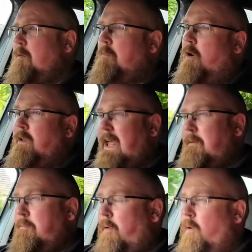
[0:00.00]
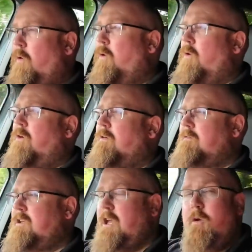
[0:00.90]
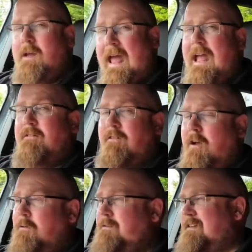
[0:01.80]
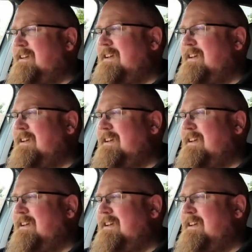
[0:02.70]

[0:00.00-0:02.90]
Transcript: But on a poor UK road,